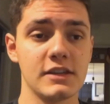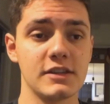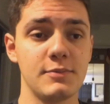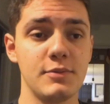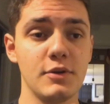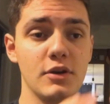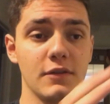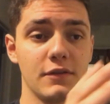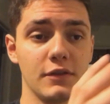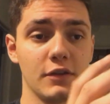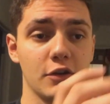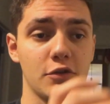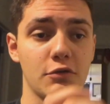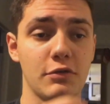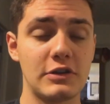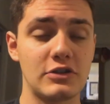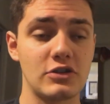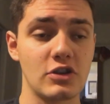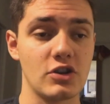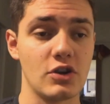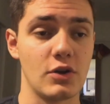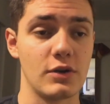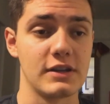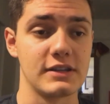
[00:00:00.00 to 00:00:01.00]
This beautiful
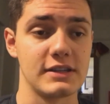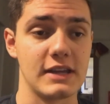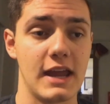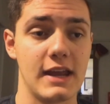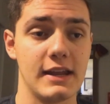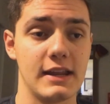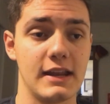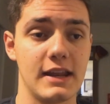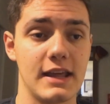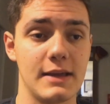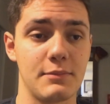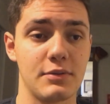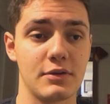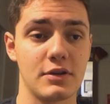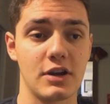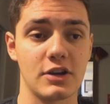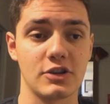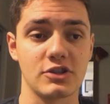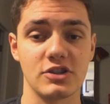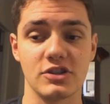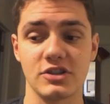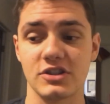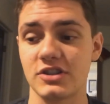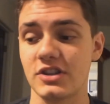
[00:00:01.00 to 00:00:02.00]
creature known as NNA
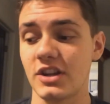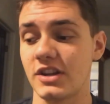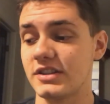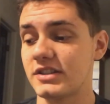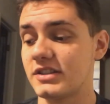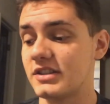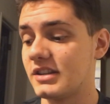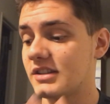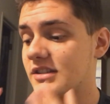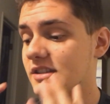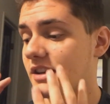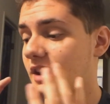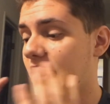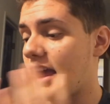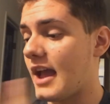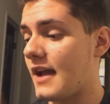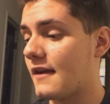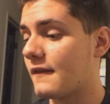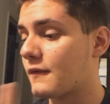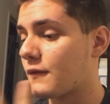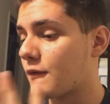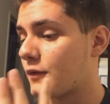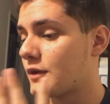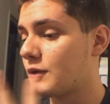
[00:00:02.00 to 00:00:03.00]
Productions does this in
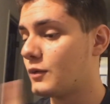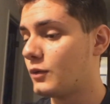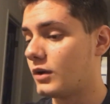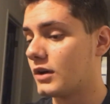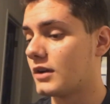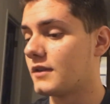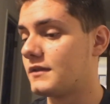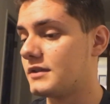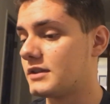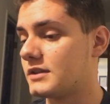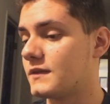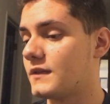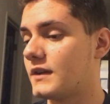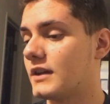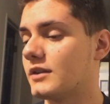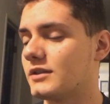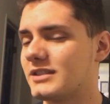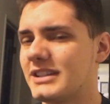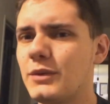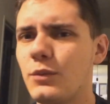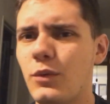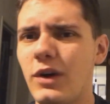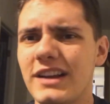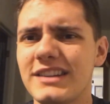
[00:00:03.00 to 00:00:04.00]
every one of his
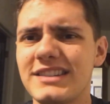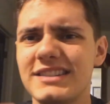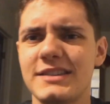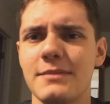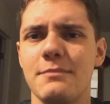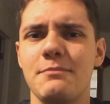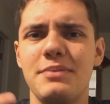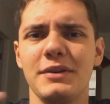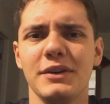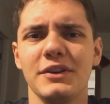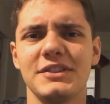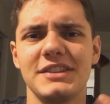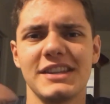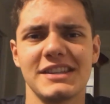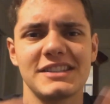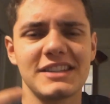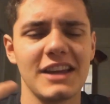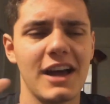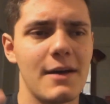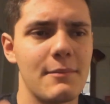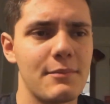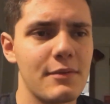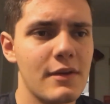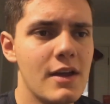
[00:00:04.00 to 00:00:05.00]
videos. He wants to build us
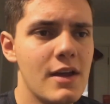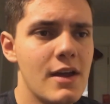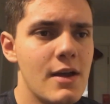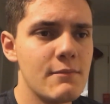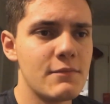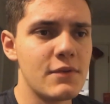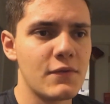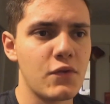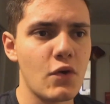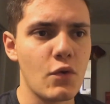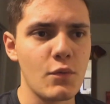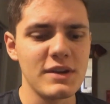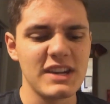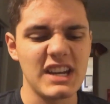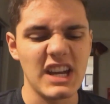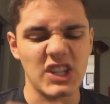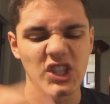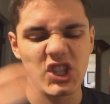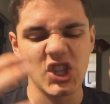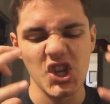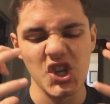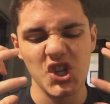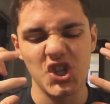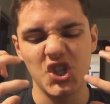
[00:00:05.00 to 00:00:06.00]
up before we
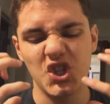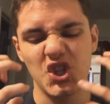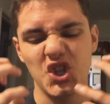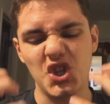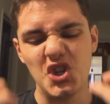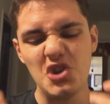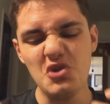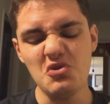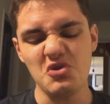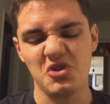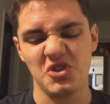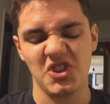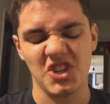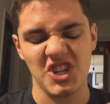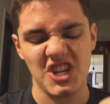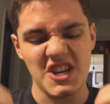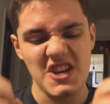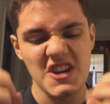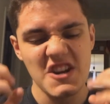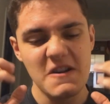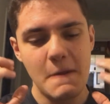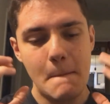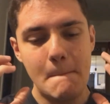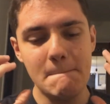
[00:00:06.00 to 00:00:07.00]
get to the
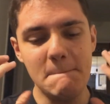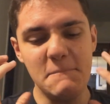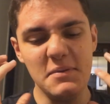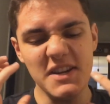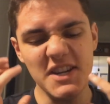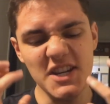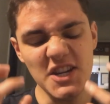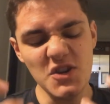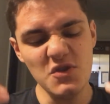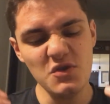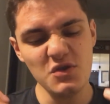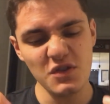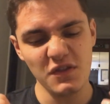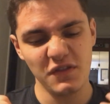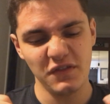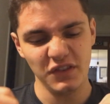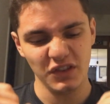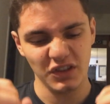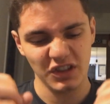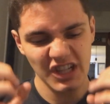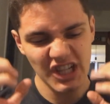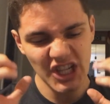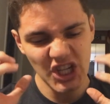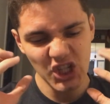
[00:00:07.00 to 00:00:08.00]
juicy,
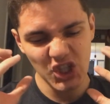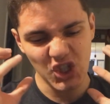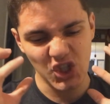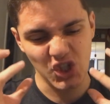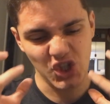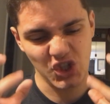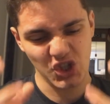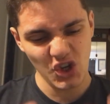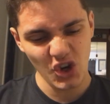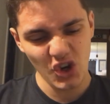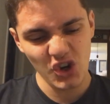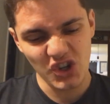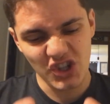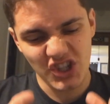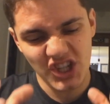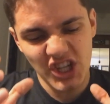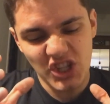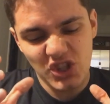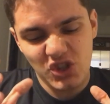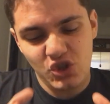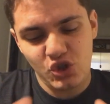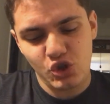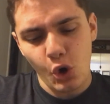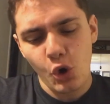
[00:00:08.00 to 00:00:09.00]
beautiful,
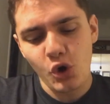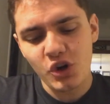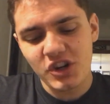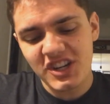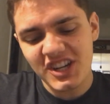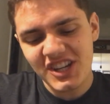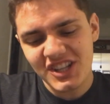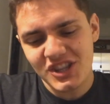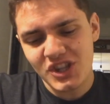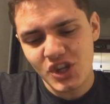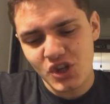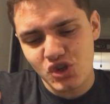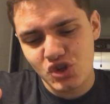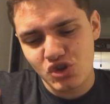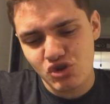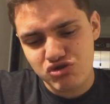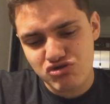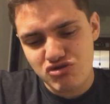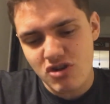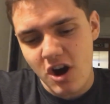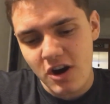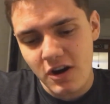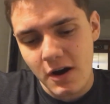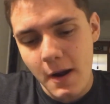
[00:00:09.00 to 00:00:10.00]
chunky junk in the
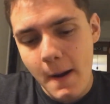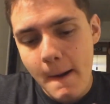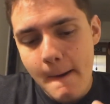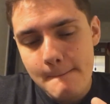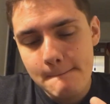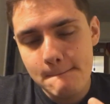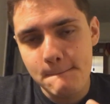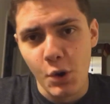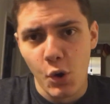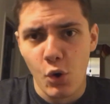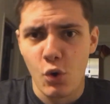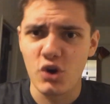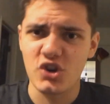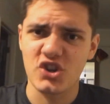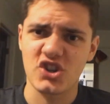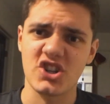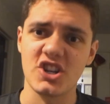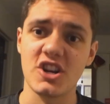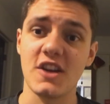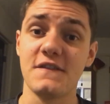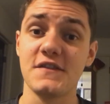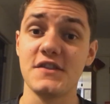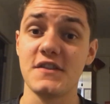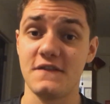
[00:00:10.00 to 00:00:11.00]
trunk
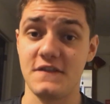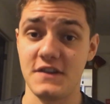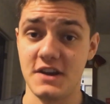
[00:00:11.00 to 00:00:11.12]
portion of the